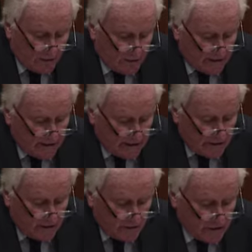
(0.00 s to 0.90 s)
ordered that the
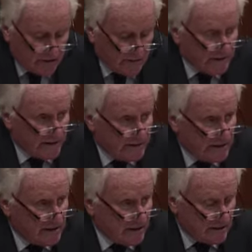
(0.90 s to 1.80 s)
question of whether
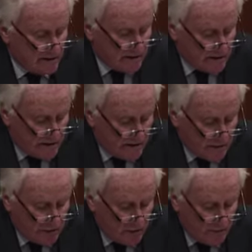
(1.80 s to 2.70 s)
the sentences
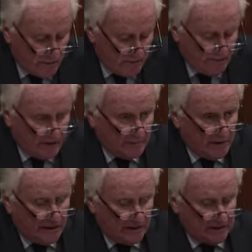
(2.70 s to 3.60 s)
should be referred
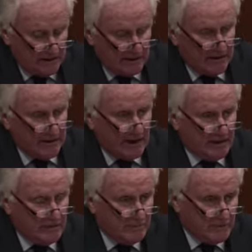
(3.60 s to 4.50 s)
back
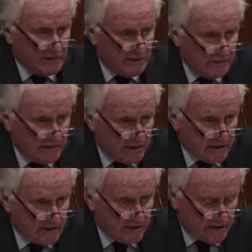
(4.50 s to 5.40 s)
had to be
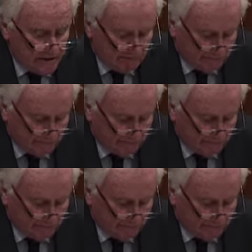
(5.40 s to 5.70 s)
reconsidered.